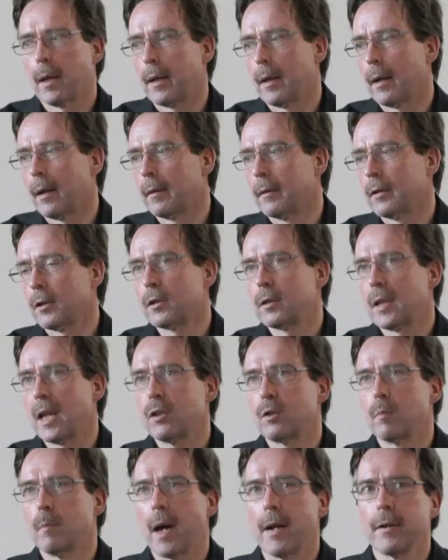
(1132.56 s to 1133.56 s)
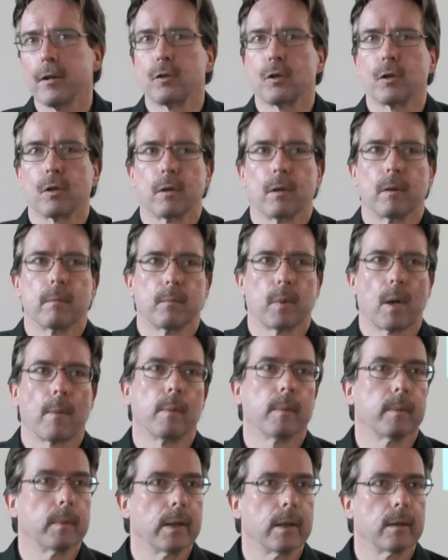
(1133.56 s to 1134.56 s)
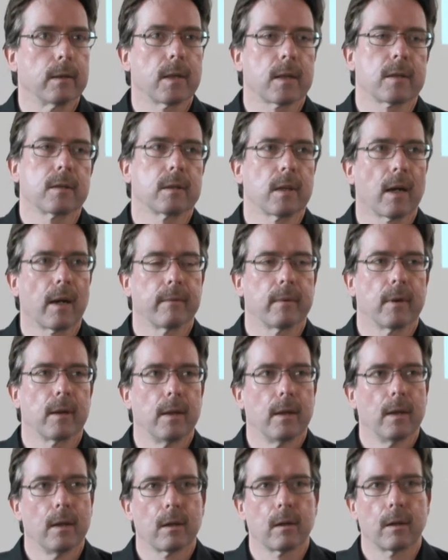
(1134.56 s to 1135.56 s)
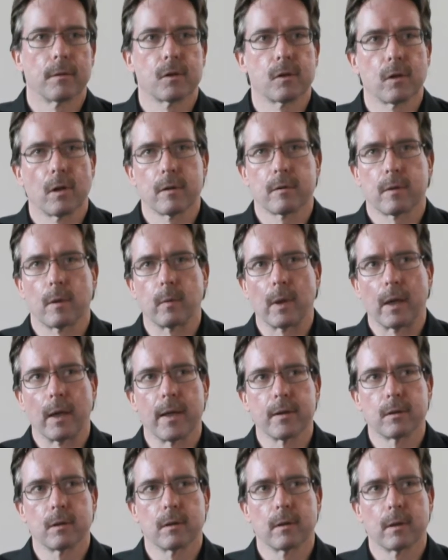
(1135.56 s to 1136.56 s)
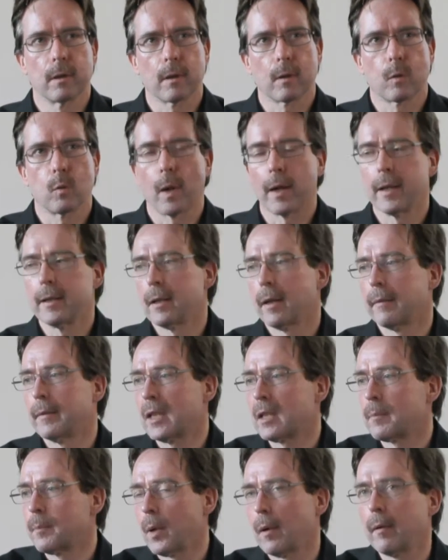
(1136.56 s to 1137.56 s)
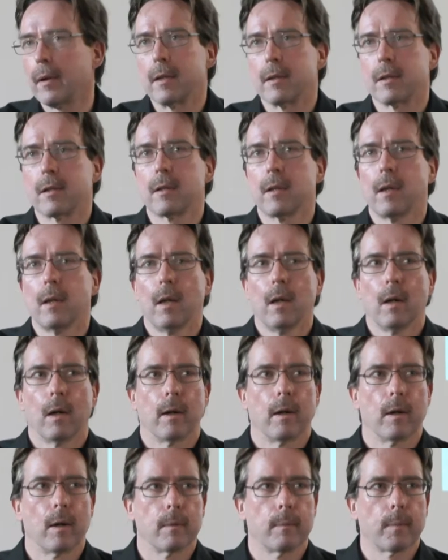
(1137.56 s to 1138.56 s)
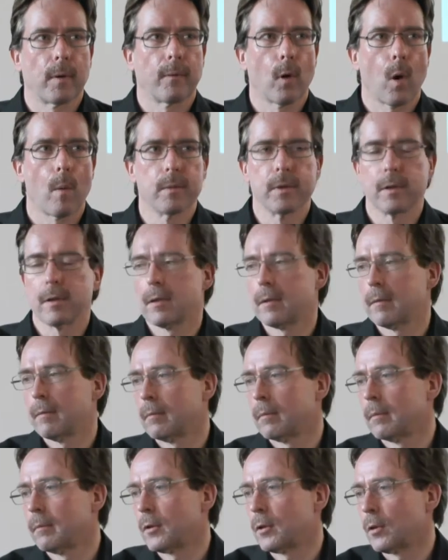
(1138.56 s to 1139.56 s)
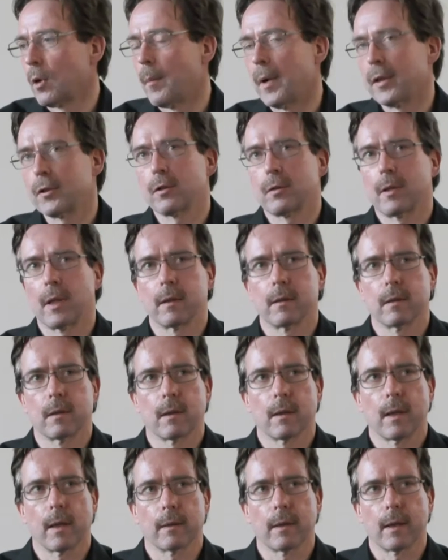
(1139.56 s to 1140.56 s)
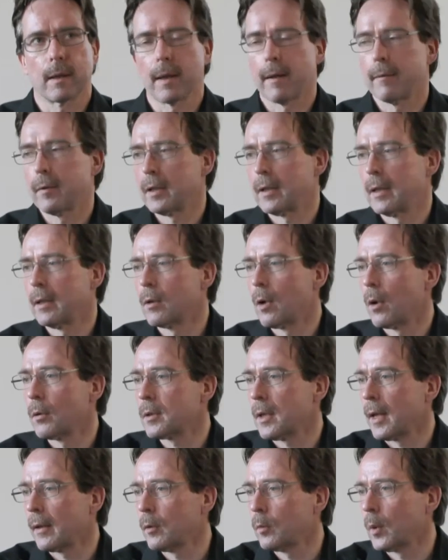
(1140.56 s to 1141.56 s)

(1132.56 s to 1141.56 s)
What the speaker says: but the stage manager probably doesn't have concerns that relate to the quality of the experience, performance, so much that everything goes